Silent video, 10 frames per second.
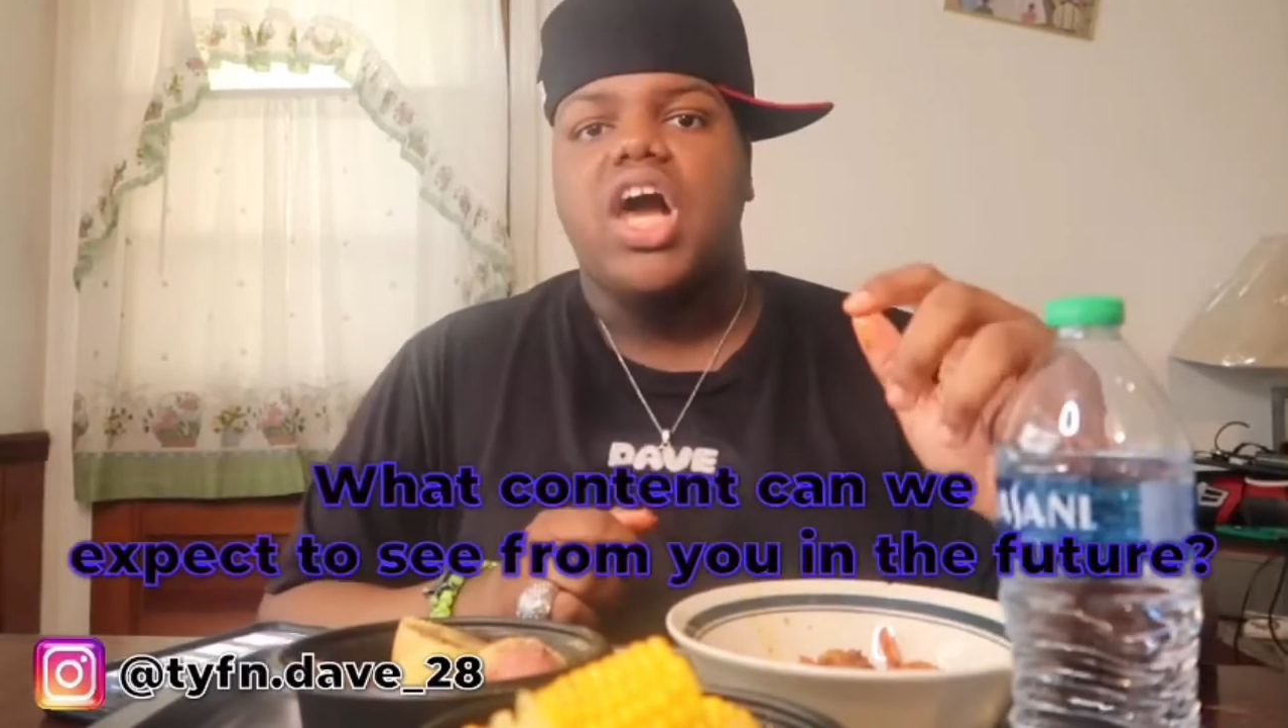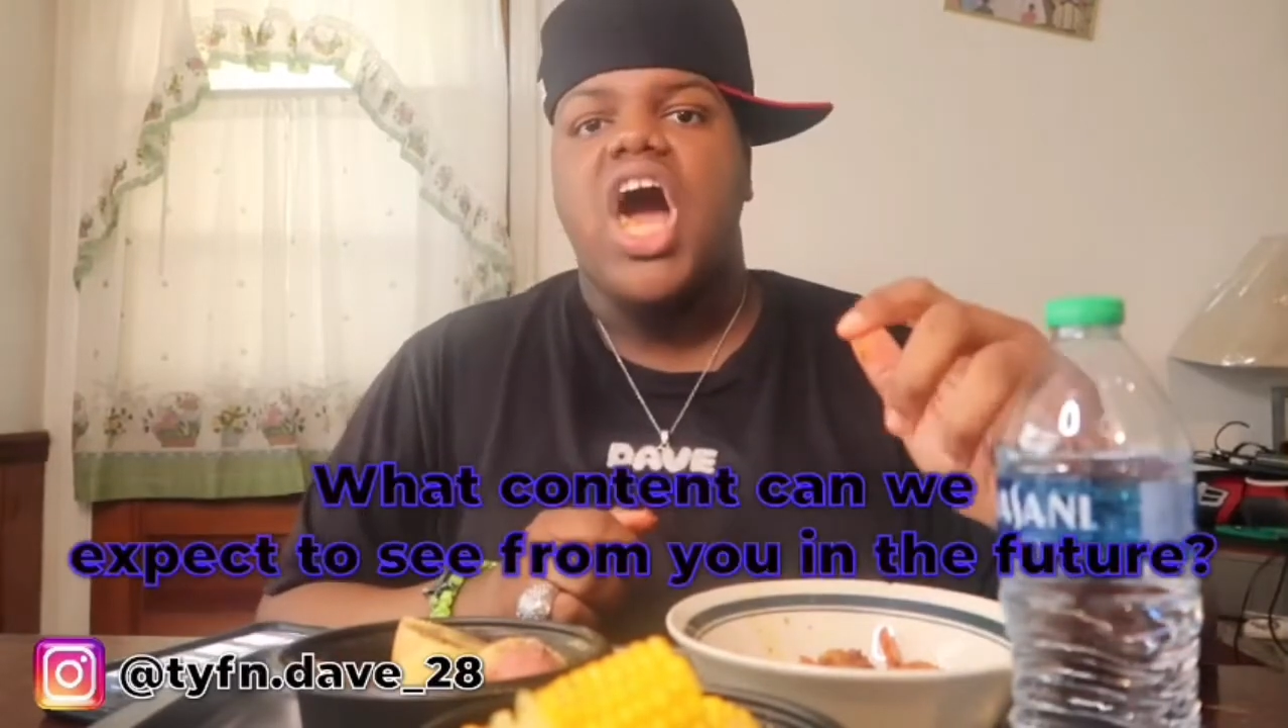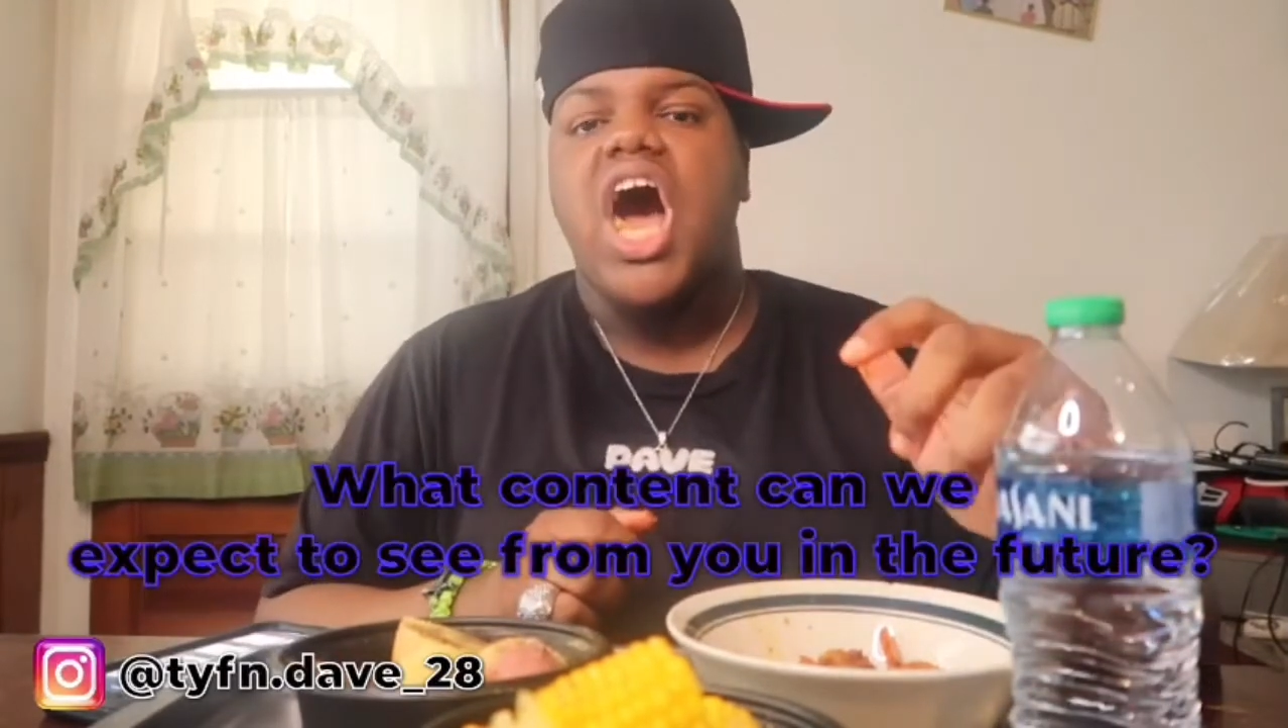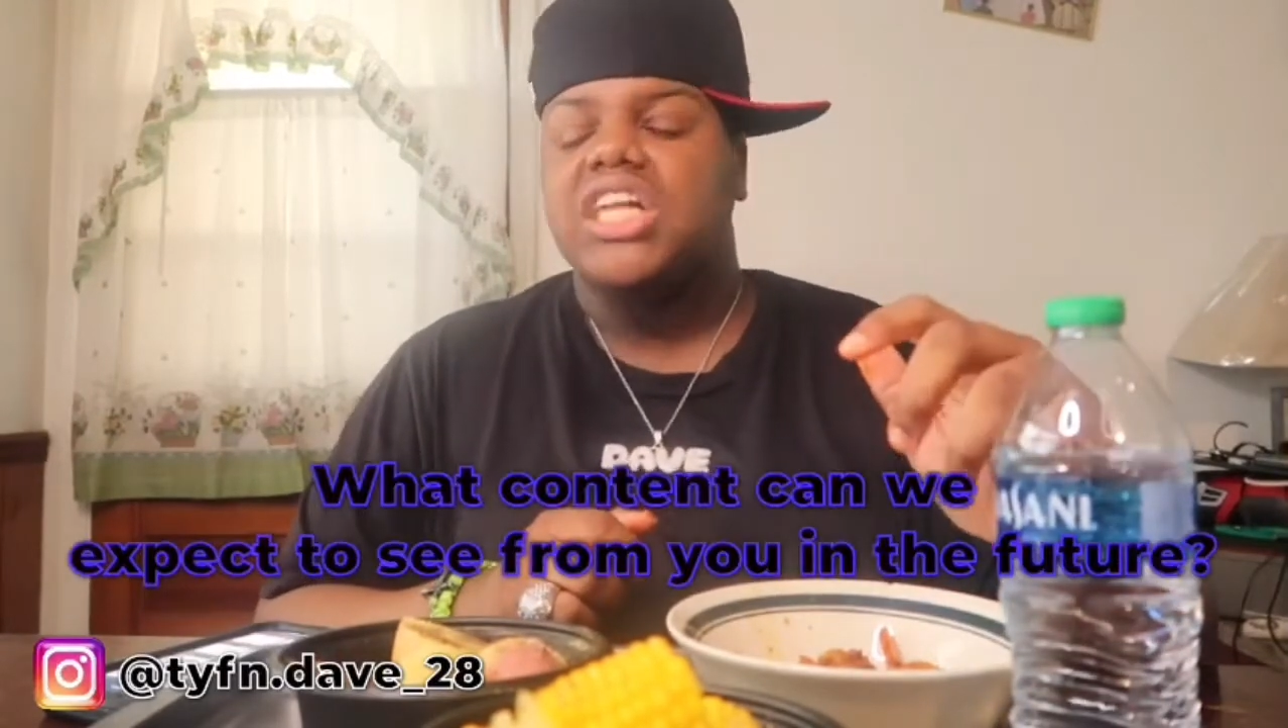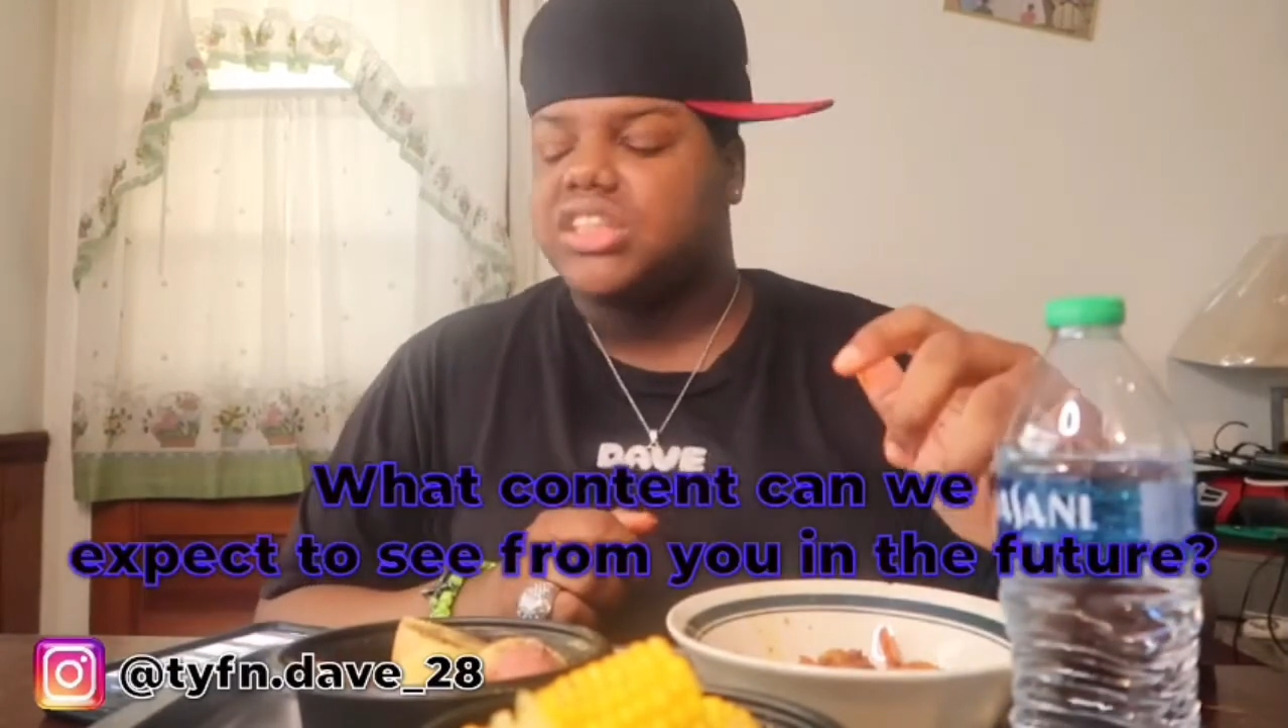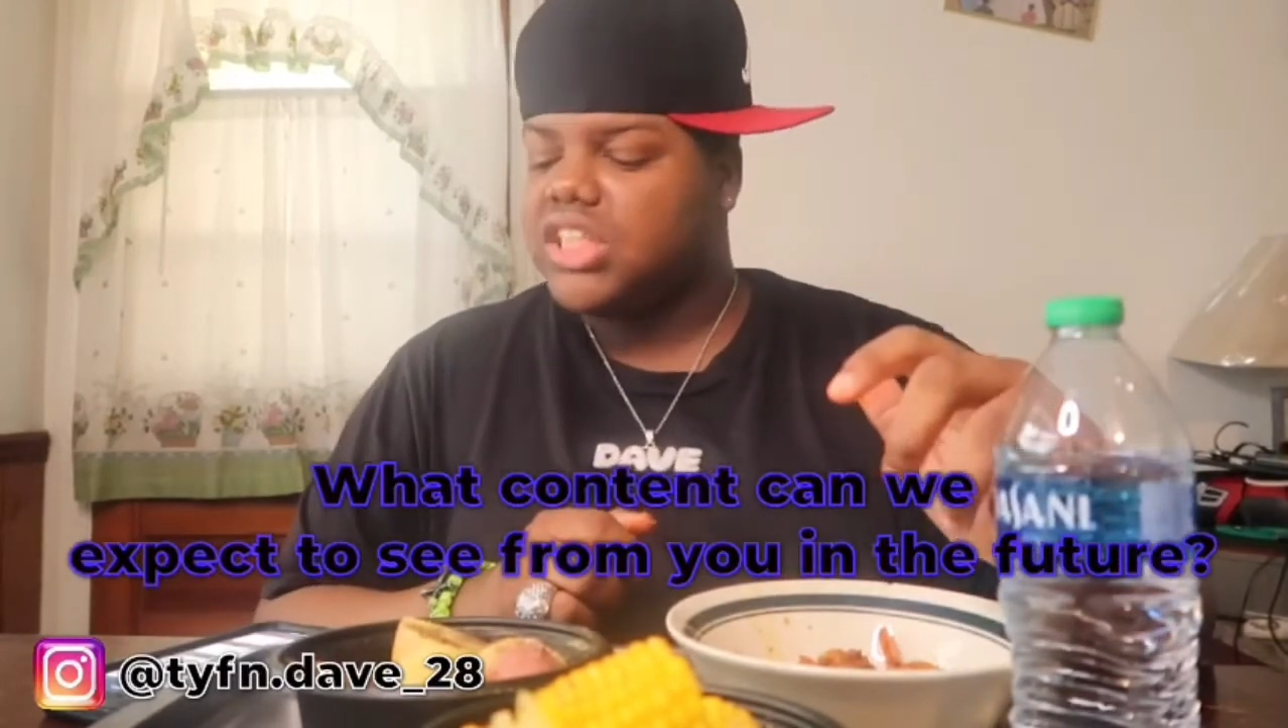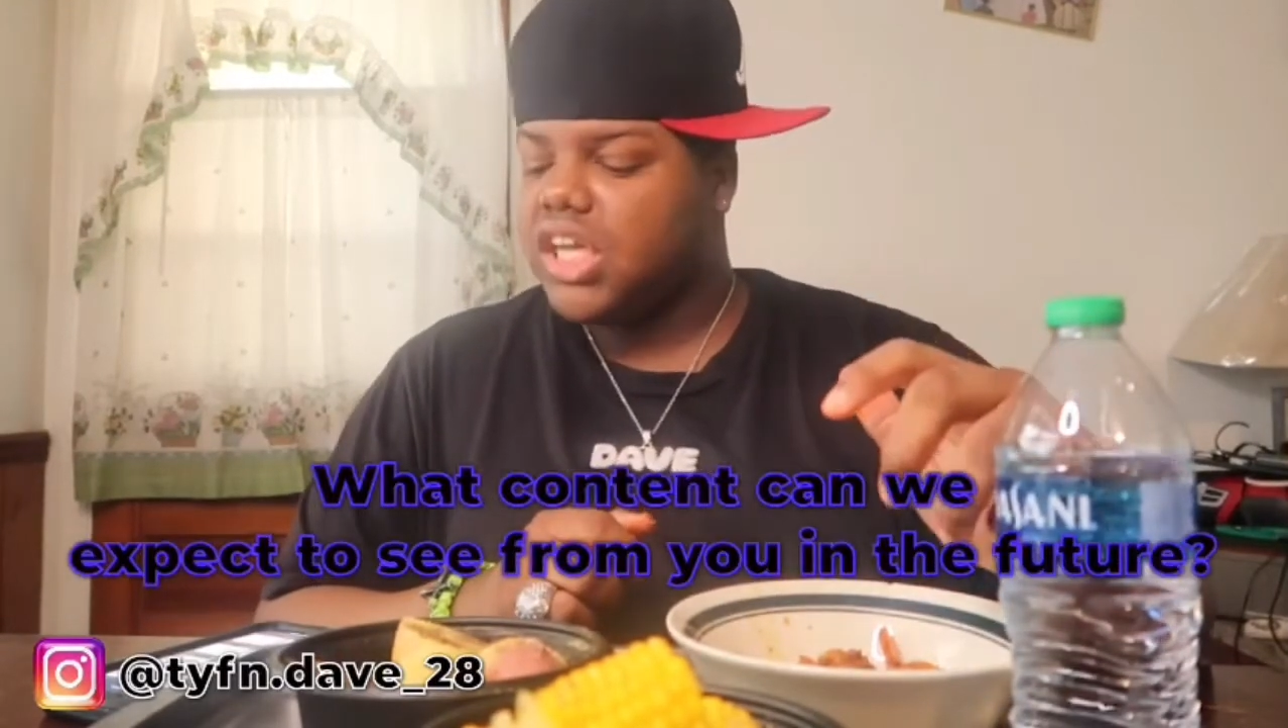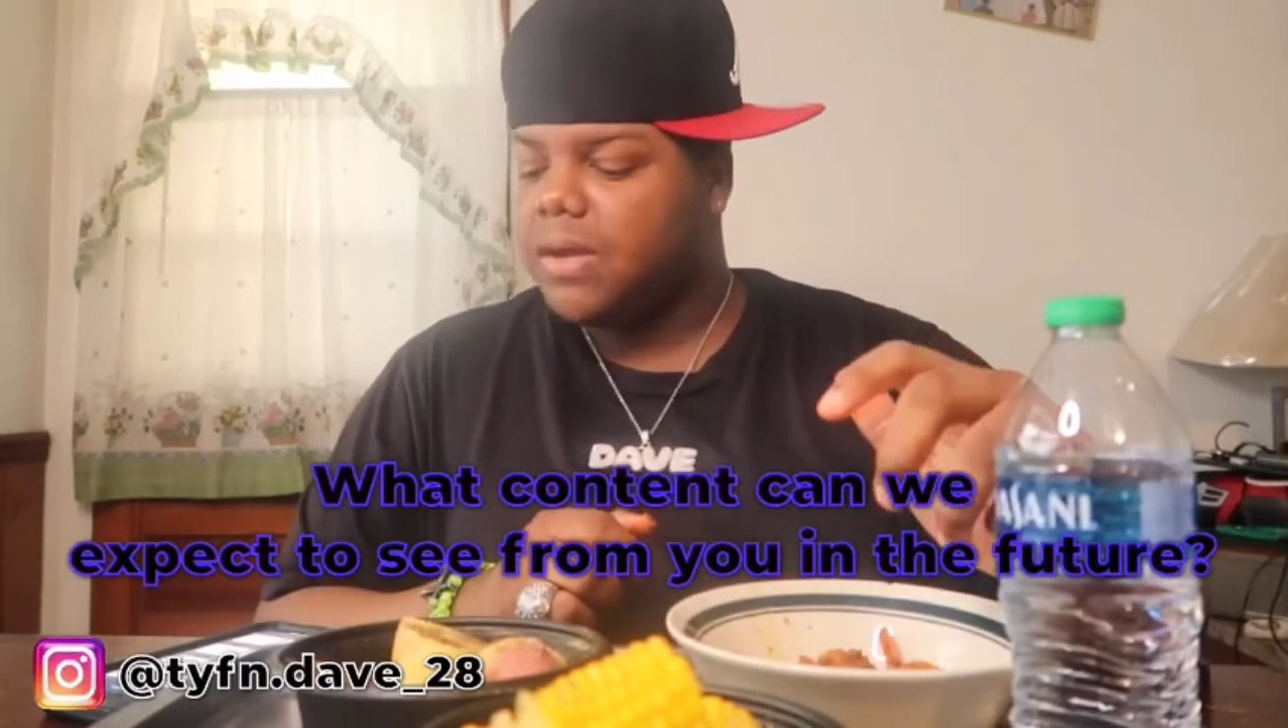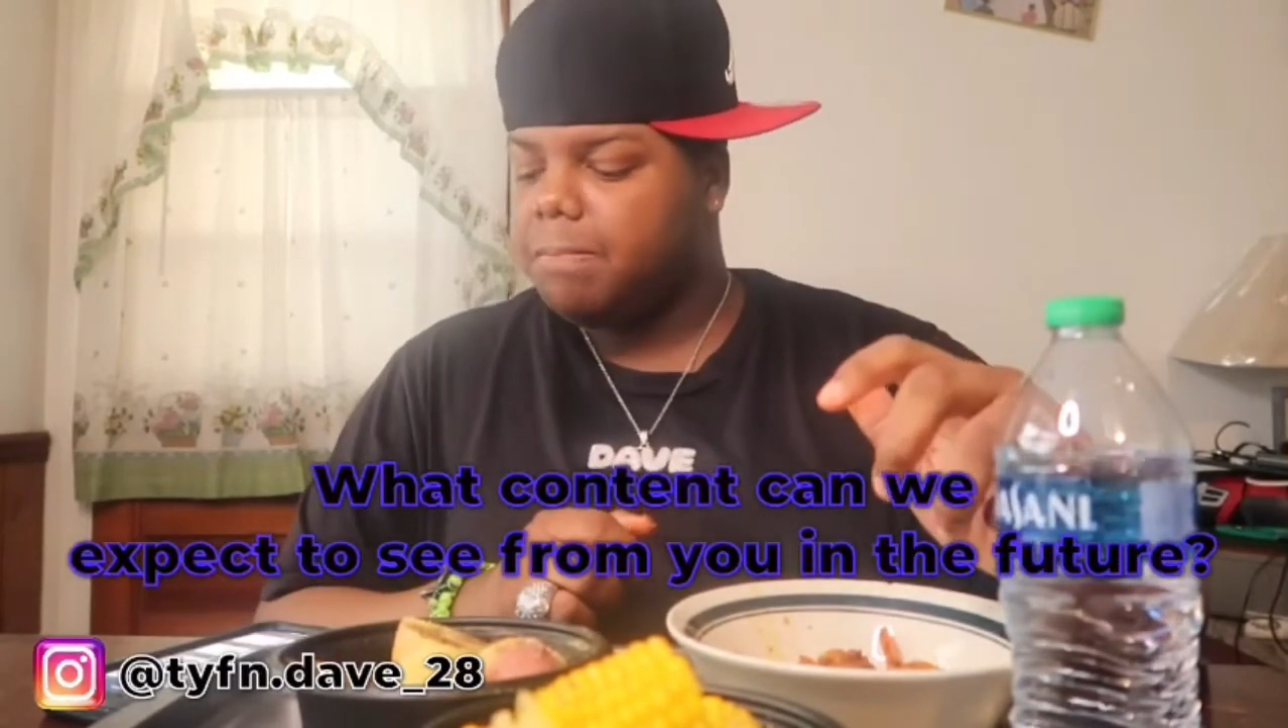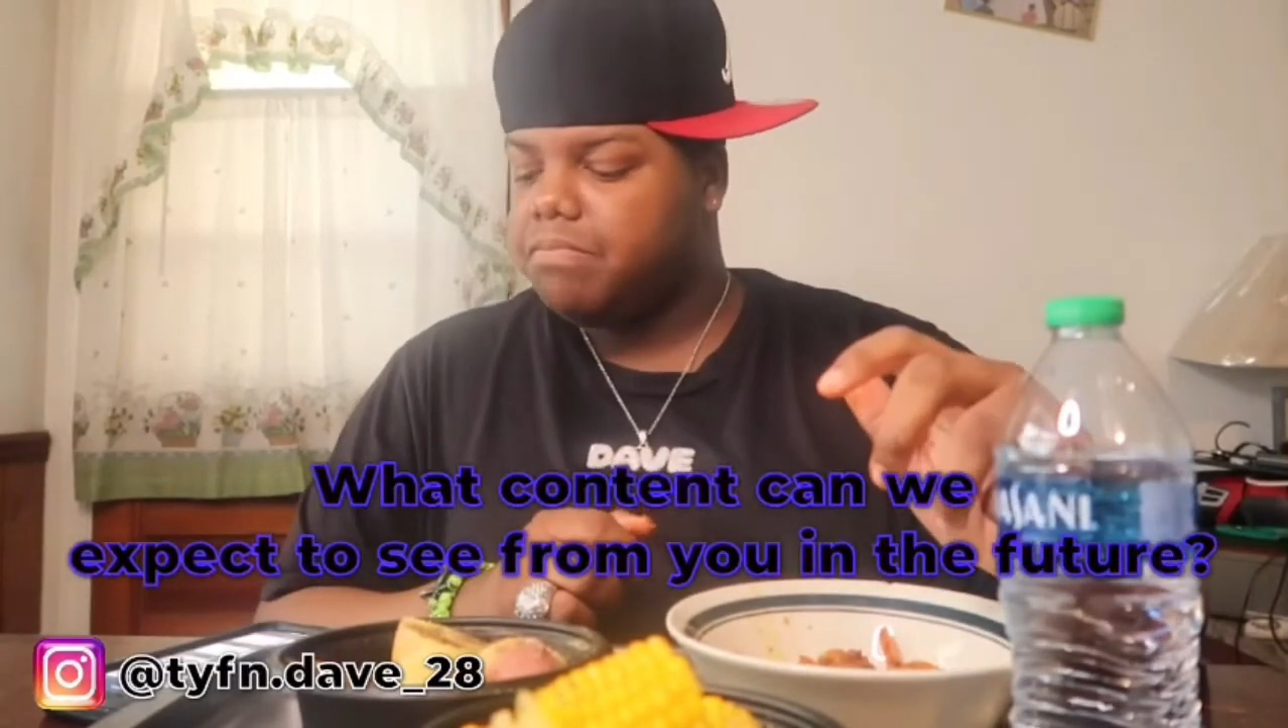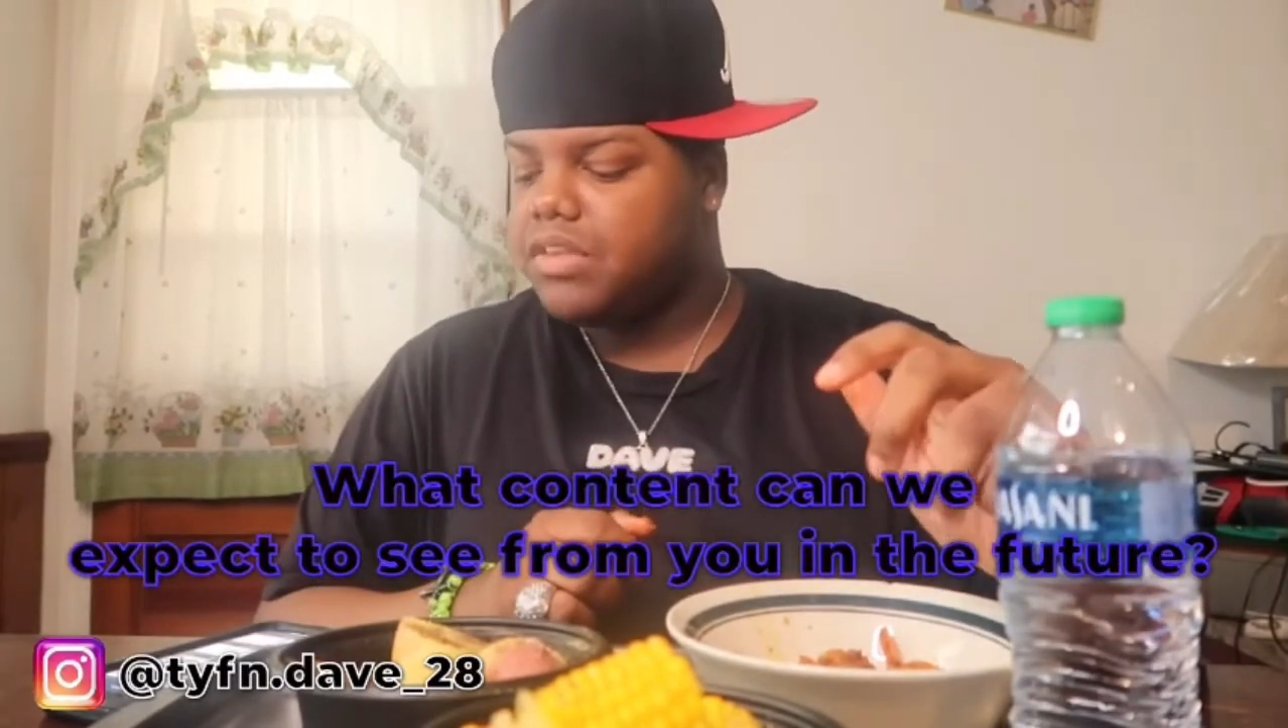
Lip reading: content